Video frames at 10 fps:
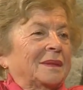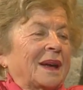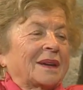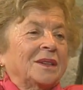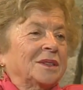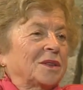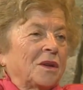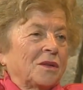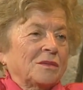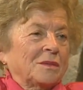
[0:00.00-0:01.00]
I couldn't
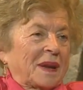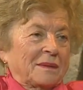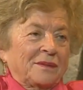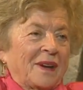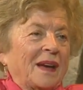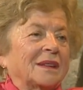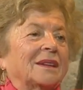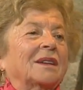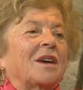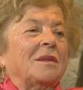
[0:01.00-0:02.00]
go. My
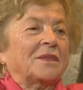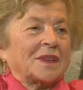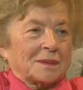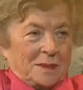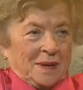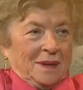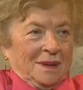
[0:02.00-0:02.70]
father came with me.